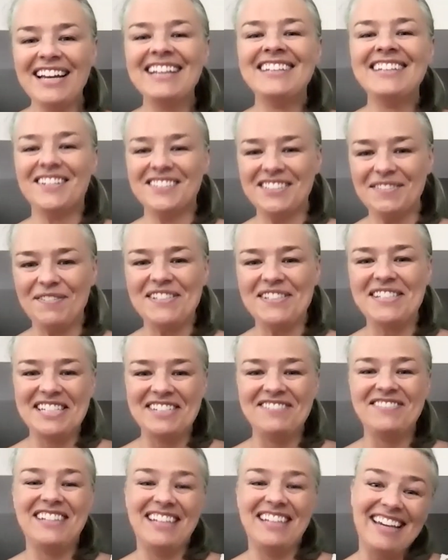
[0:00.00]
love the
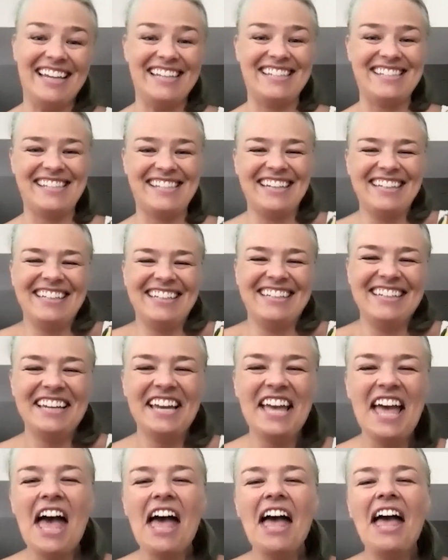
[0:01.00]
positivity, yes.
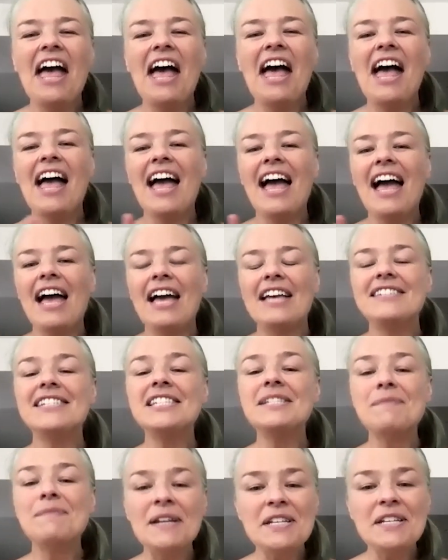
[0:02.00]

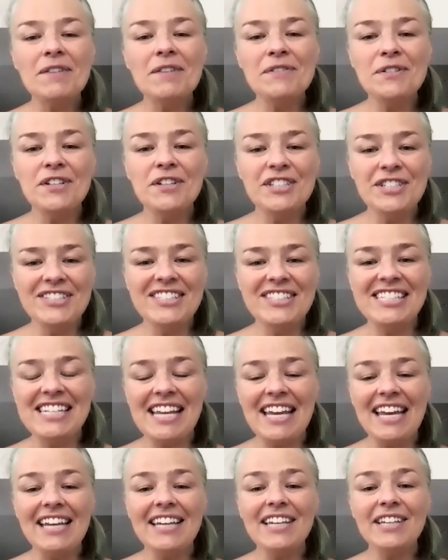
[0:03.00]
Since many of you are new
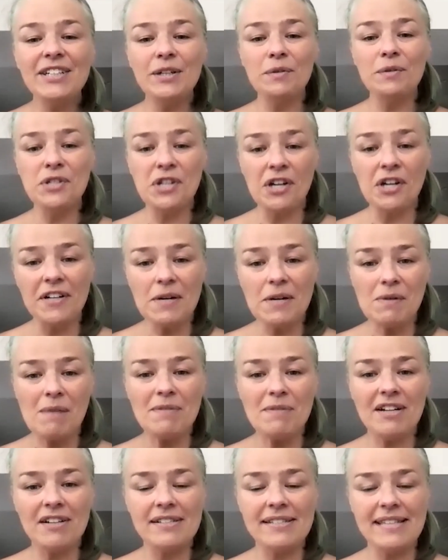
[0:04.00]
today, Kocharia
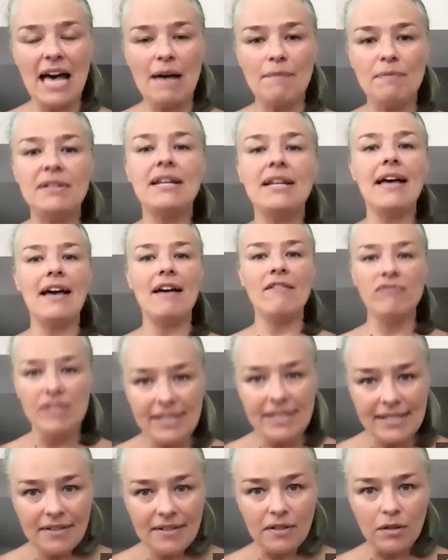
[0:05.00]
webinars happen every
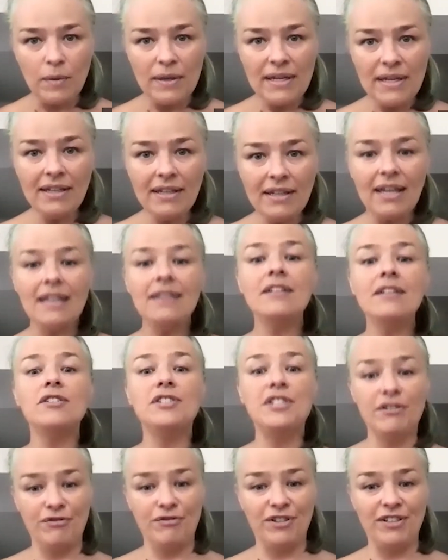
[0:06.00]
single week, and they're
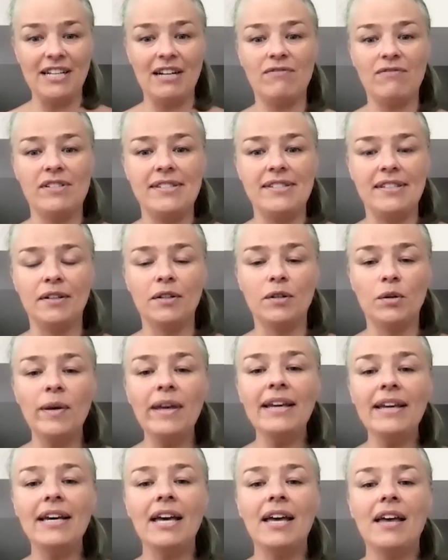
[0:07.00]
different every single
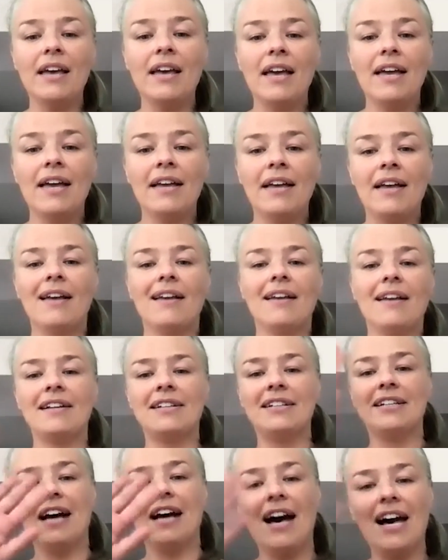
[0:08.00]
week.
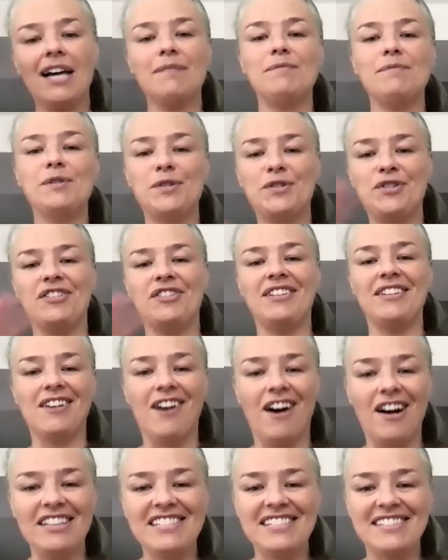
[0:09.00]
I'm usually the
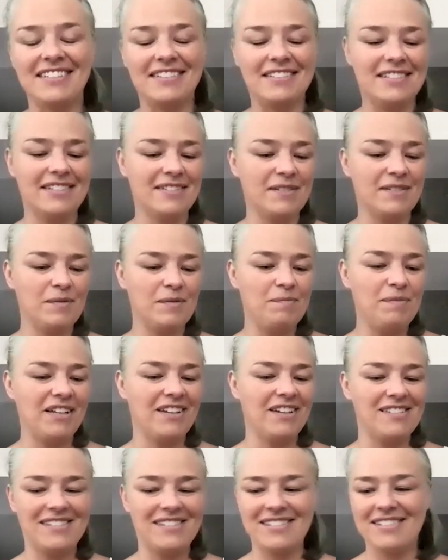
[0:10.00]
constant
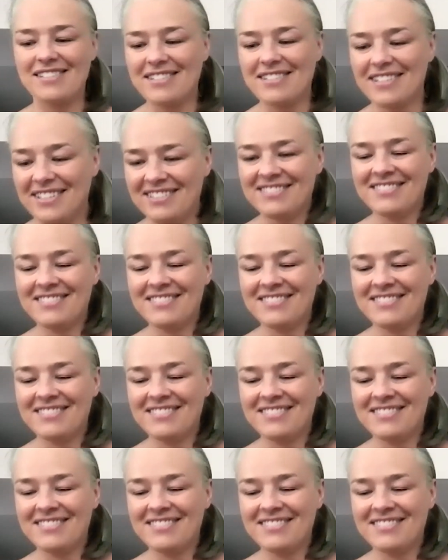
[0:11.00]
because